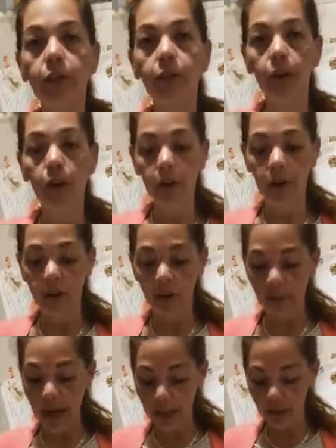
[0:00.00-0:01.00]
the
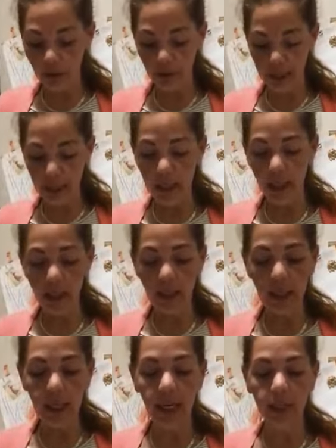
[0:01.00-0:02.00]
battery and
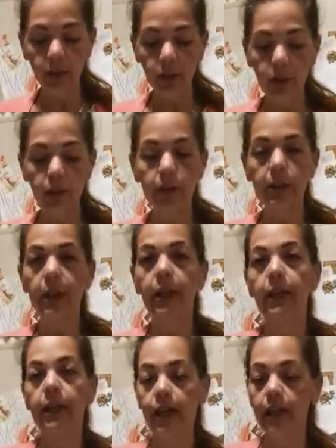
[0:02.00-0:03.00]
the electrical
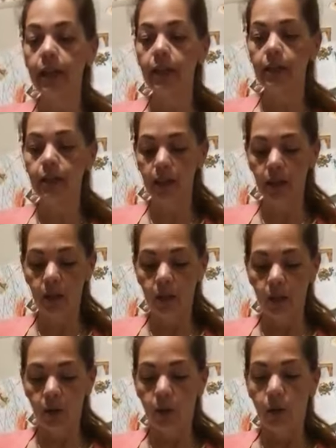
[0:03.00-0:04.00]
circuit
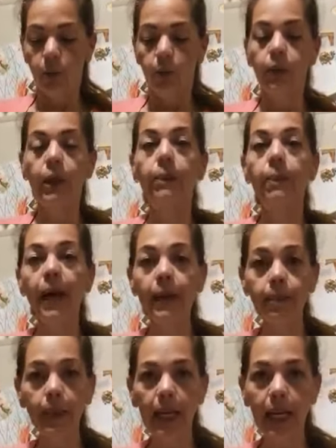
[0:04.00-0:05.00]
with a
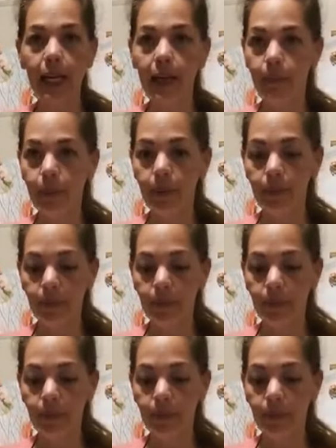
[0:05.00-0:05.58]
paper clip.